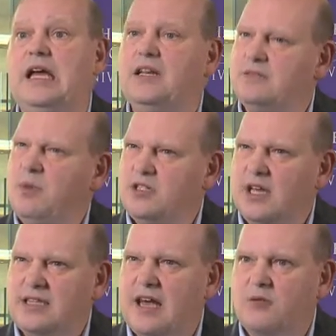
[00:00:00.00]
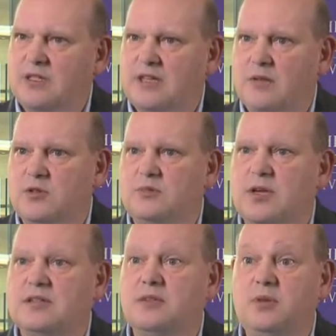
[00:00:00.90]
And it's much like that with
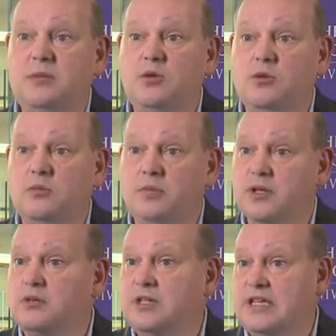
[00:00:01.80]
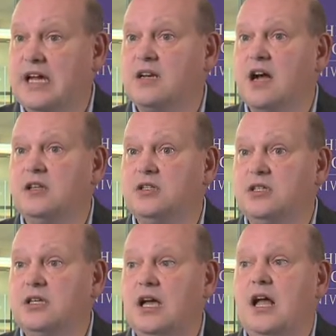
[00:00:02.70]
cyberspace. The people who build the
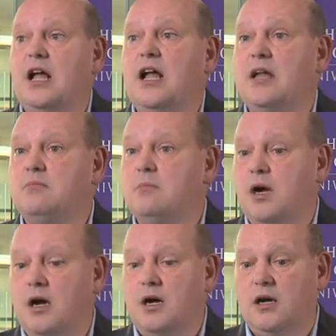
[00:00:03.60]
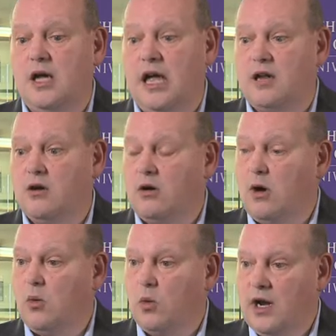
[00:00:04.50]
technology and are
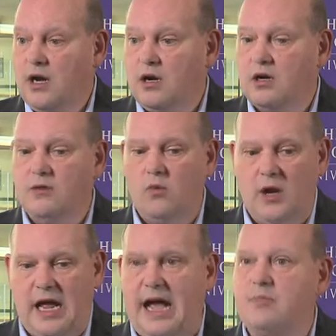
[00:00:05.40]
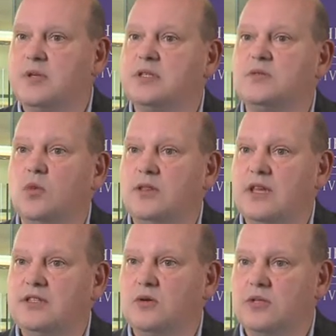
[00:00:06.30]
aware of what happens when
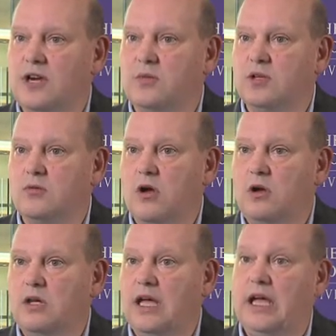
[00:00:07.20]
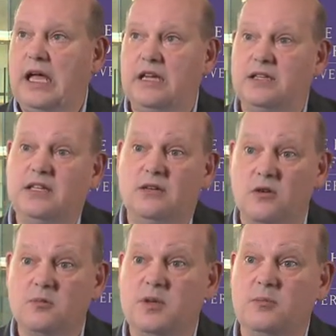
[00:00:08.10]
things go terribly wrong, and indeed
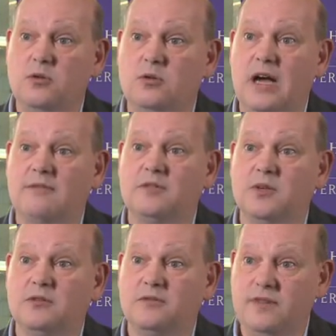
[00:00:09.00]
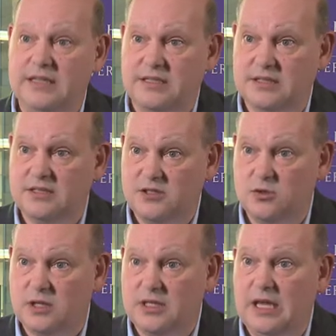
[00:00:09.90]
are the people who have to build fixes
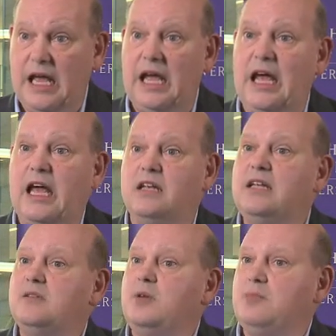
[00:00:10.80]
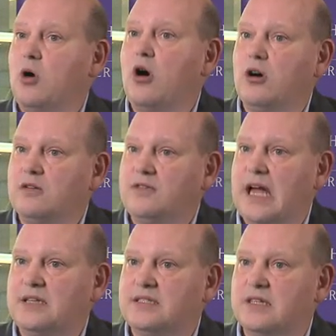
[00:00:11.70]
to it, need to be part of
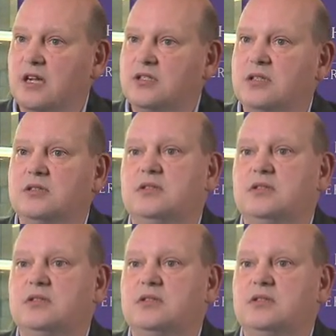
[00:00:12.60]
that discussion.